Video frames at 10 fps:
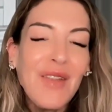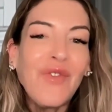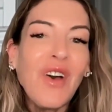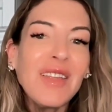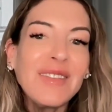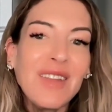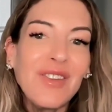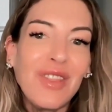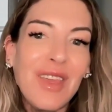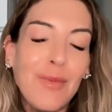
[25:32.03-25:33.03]
It falls
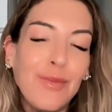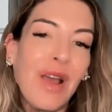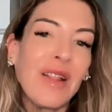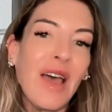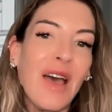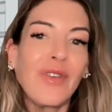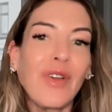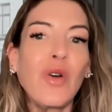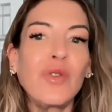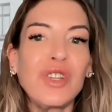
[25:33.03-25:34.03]
under the umbrella of
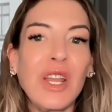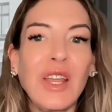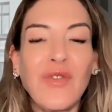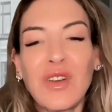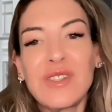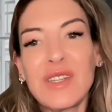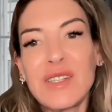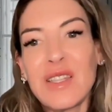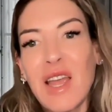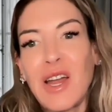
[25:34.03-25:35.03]
coaching
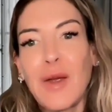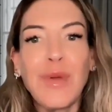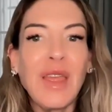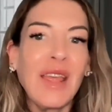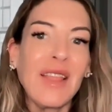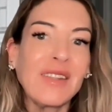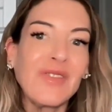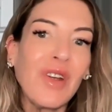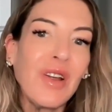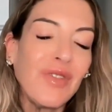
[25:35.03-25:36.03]
versus therapy, and
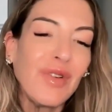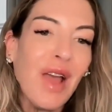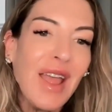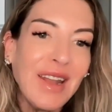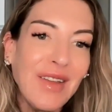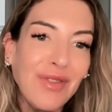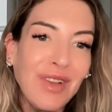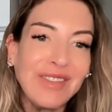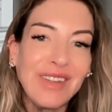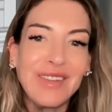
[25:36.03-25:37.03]
that's for a variety of
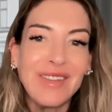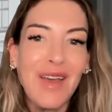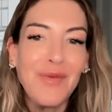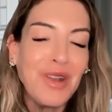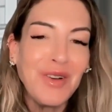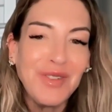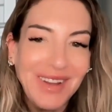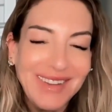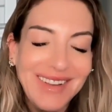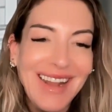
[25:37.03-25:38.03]
reasons that we don't
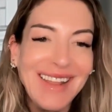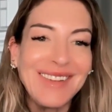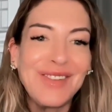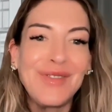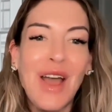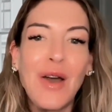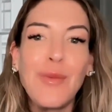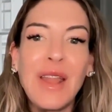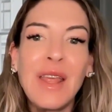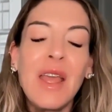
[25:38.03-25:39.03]
need to get into now.
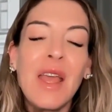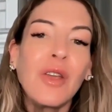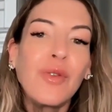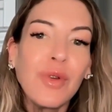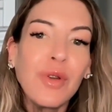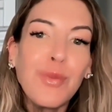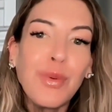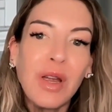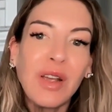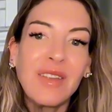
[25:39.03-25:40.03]
But
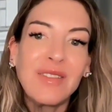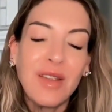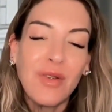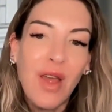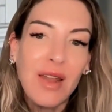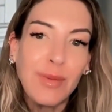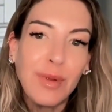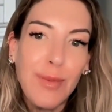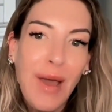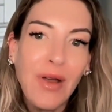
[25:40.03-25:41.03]
group work is
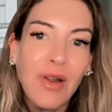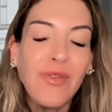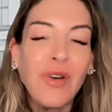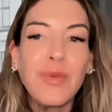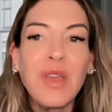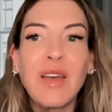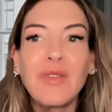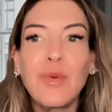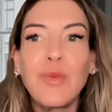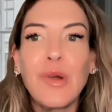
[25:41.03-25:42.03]
incredibly powerful
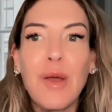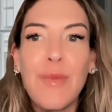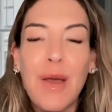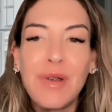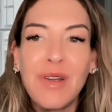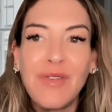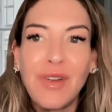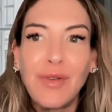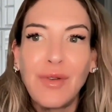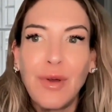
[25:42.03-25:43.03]
because when we're a member of
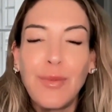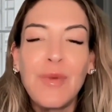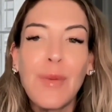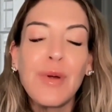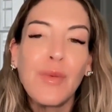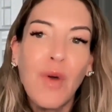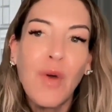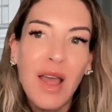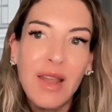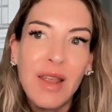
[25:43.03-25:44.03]
a group, number
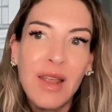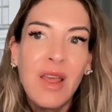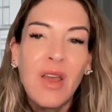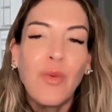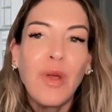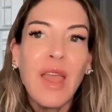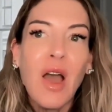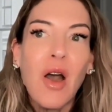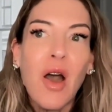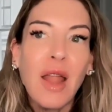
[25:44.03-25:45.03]
one,
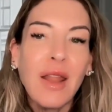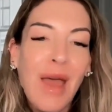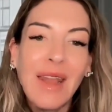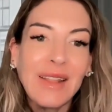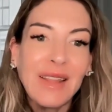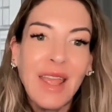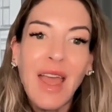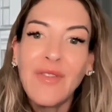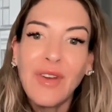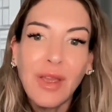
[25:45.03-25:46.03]
we automatically
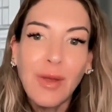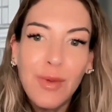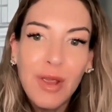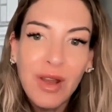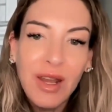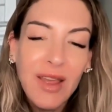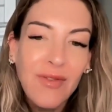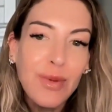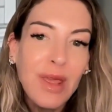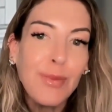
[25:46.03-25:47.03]
have a community
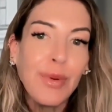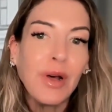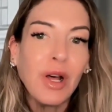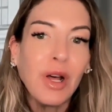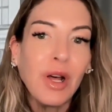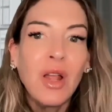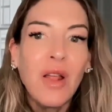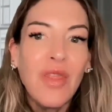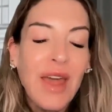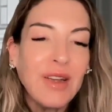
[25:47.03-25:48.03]
of people
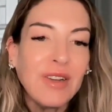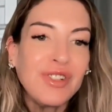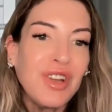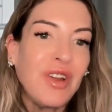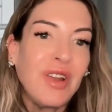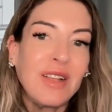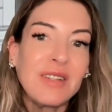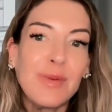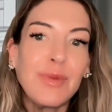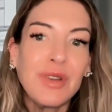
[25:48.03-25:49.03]
that are sharing
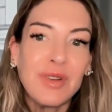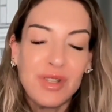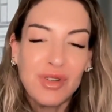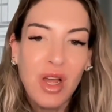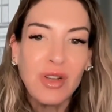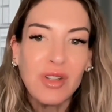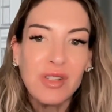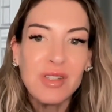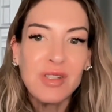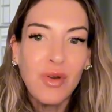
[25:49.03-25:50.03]
similar
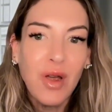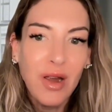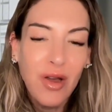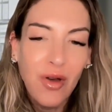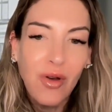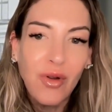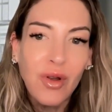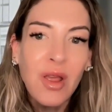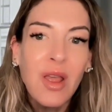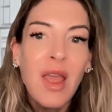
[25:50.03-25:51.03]
struggles to our
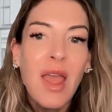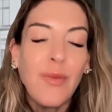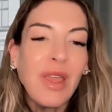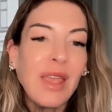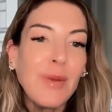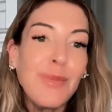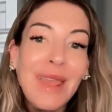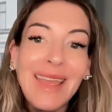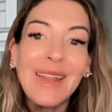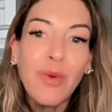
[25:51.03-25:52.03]
own, and we can
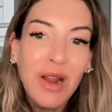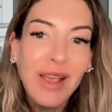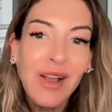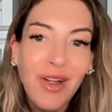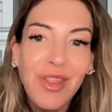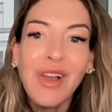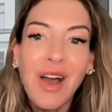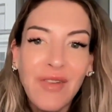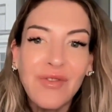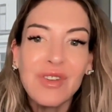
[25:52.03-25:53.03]
be in what I call the
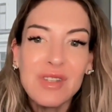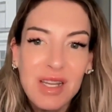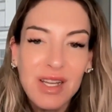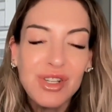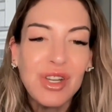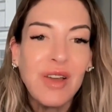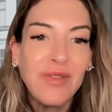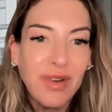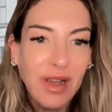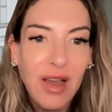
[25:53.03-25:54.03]
conversation
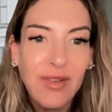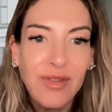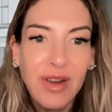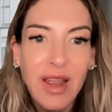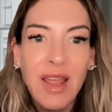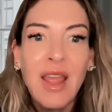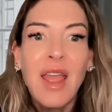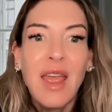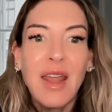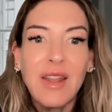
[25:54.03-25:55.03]
of recovery.
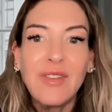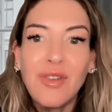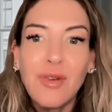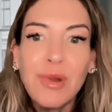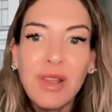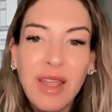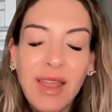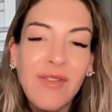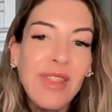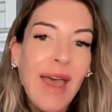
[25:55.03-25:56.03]
And I do
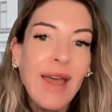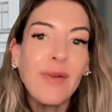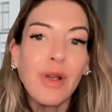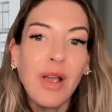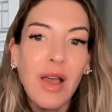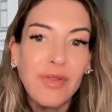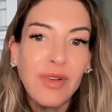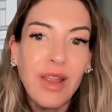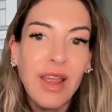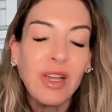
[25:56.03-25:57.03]
believe that
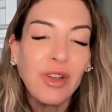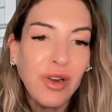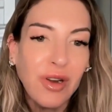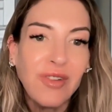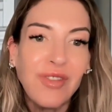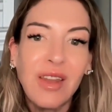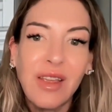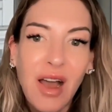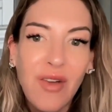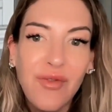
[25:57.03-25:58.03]
recovery occurs
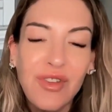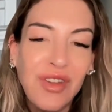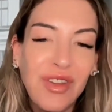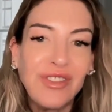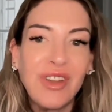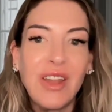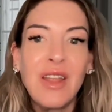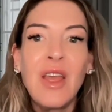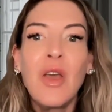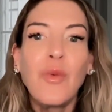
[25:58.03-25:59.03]
in
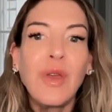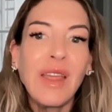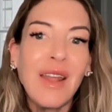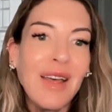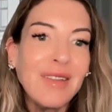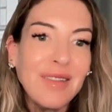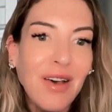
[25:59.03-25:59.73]
conversation. We cannot